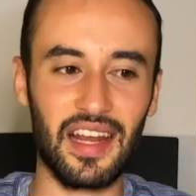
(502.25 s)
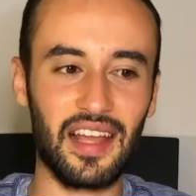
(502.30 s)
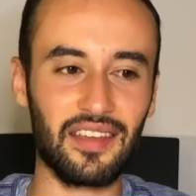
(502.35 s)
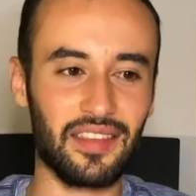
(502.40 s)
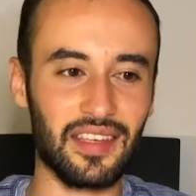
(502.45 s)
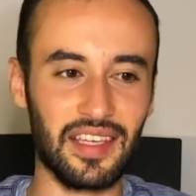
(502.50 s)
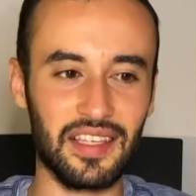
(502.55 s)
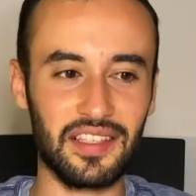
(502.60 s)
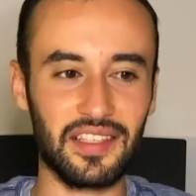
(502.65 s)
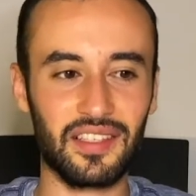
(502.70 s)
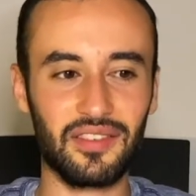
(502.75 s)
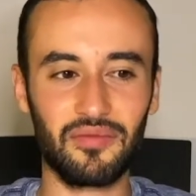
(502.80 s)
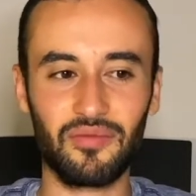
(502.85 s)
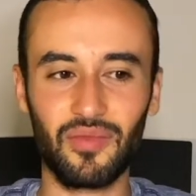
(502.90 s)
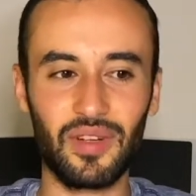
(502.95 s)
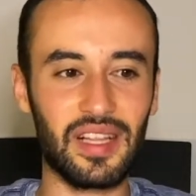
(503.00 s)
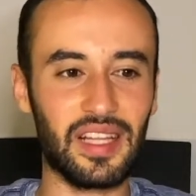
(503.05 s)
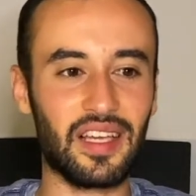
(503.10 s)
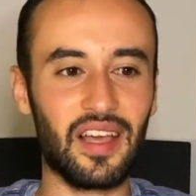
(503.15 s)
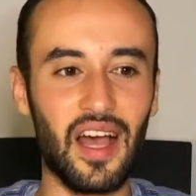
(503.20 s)
I think it's
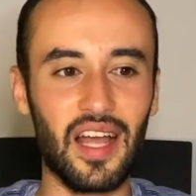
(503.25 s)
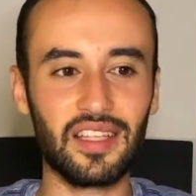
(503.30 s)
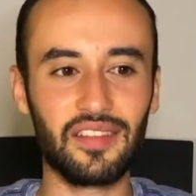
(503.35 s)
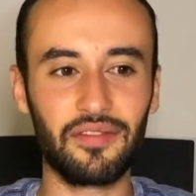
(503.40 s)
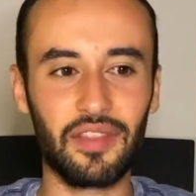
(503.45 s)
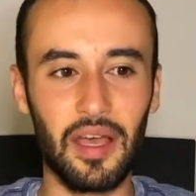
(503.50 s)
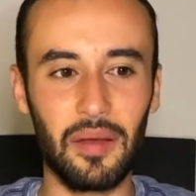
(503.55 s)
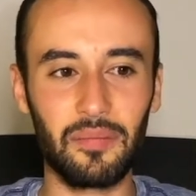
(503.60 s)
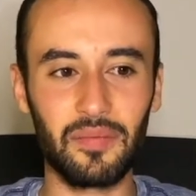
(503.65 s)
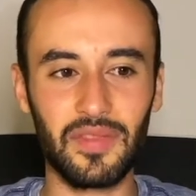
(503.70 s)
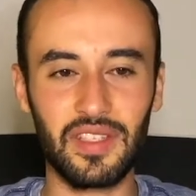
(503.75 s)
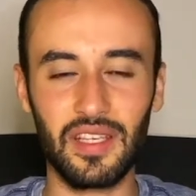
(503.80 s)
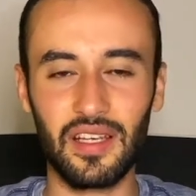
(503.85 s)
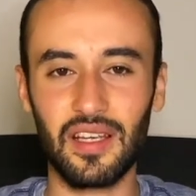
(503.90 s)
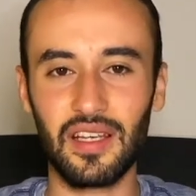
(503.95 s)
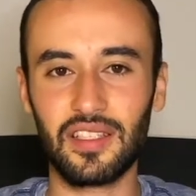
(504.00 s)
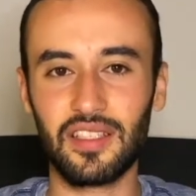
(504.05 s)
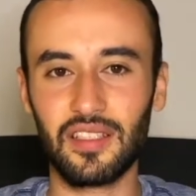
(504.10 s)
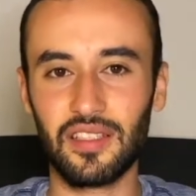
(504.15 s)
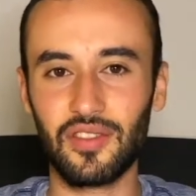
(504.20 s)
really kind of them
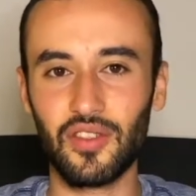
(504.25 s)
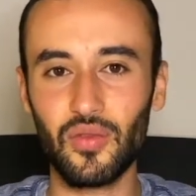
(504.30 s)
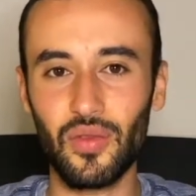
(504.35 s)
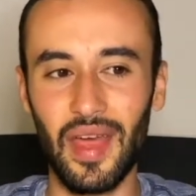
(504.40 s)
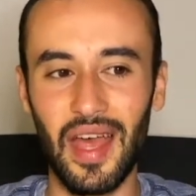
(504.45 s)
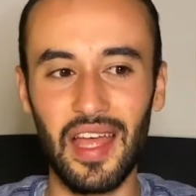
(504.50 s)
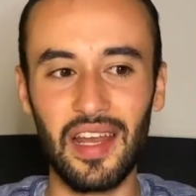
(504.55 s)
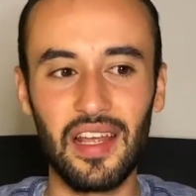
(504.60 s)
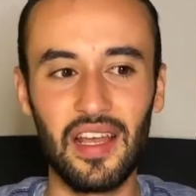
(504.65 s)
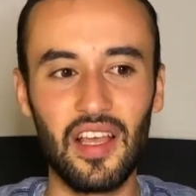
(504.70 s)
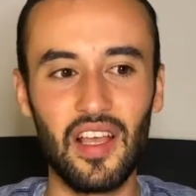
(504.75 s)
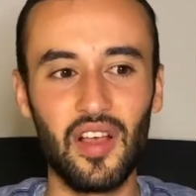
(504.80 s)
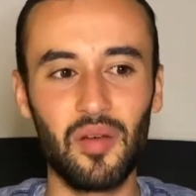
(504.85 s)
to do that.